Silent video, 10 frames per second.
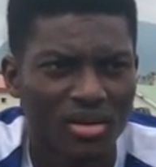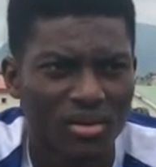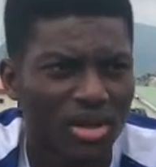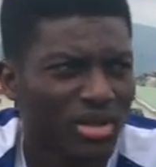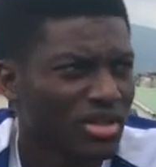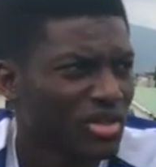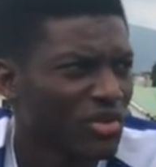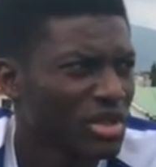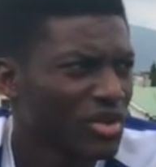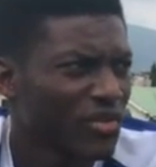Well, the
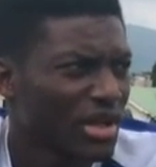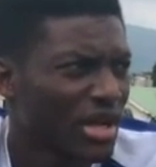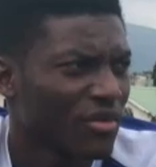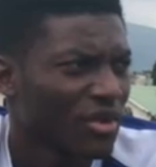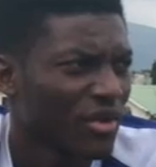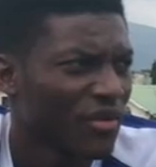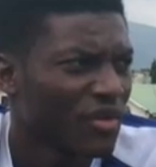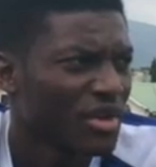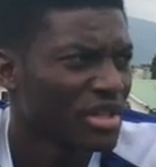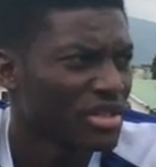toughest defender I've ever
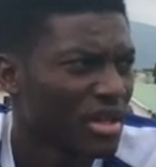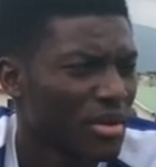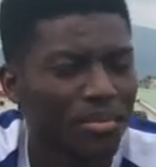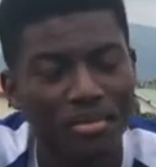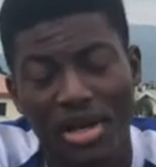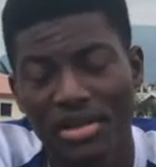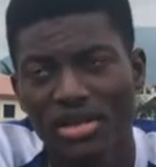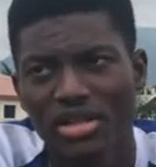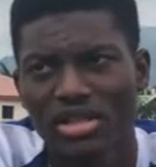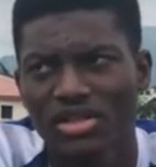faced, I
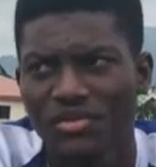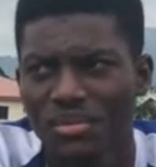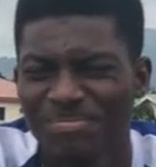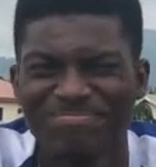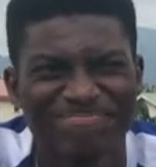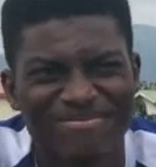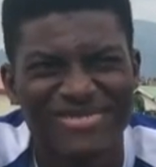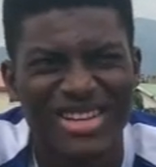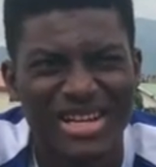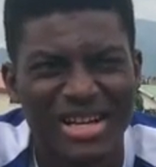think it's
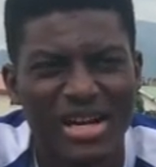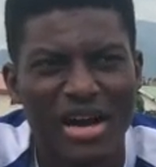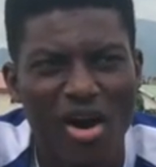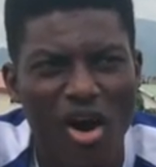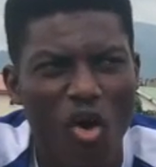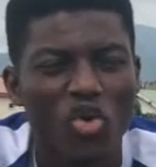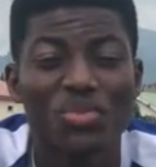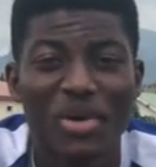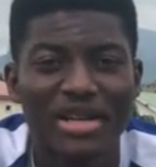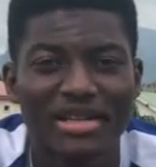
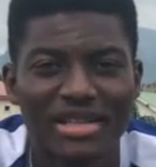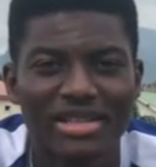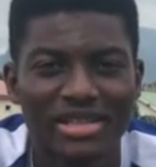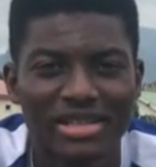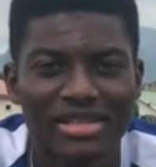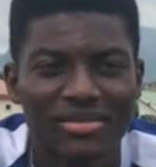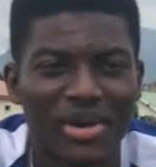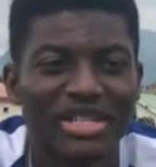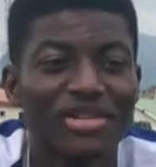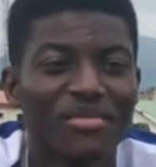Usman,
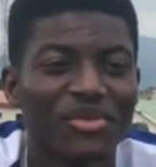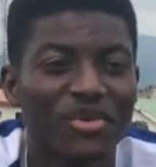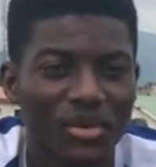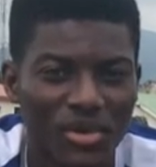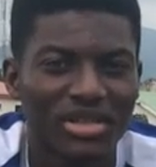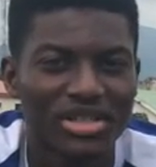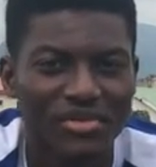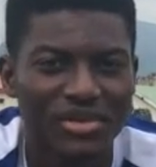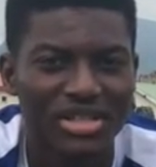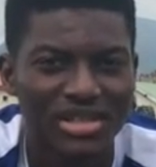my teammate from the under
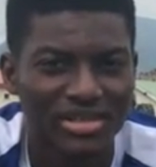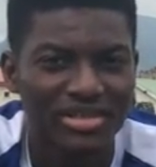17.